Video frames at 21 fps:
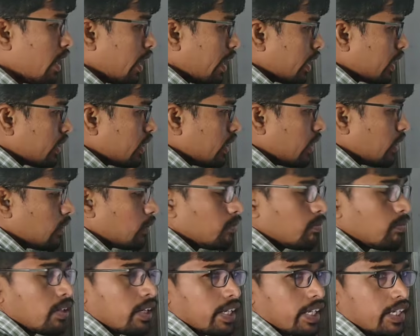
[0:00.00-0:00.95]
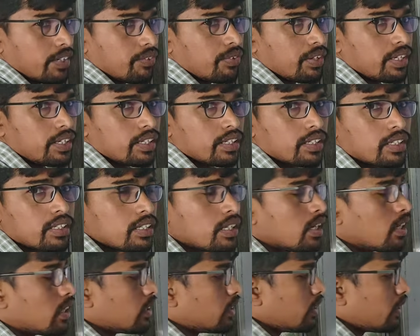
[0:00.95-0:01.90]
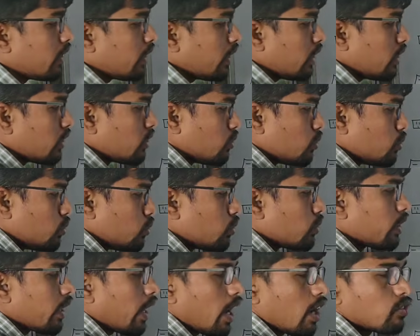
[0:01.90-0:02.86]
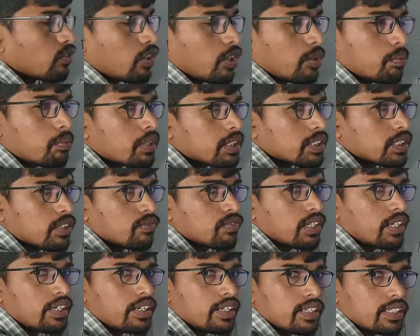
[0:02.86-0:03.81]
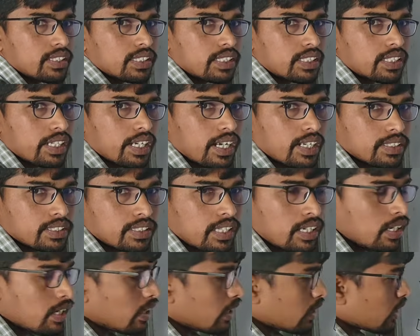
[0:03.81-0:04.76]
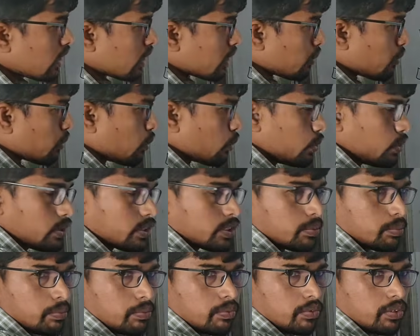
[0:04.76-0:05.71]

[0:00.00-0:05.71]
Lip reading: At the equator, they don't have that much of the intensity as the poles